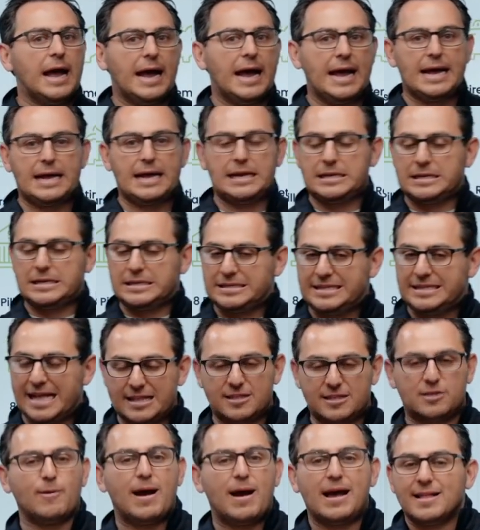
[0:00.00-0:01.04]
and
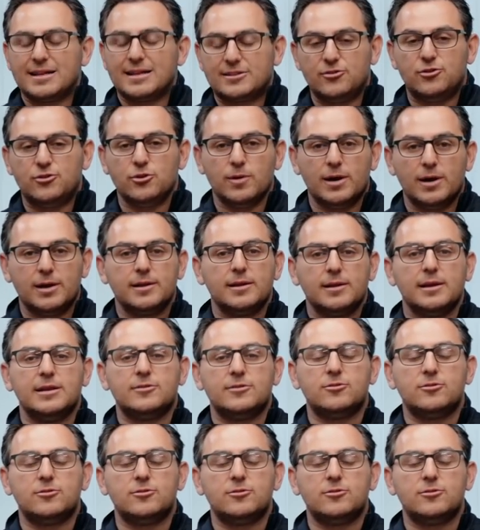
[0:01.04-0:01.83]
that's the way I like to do it.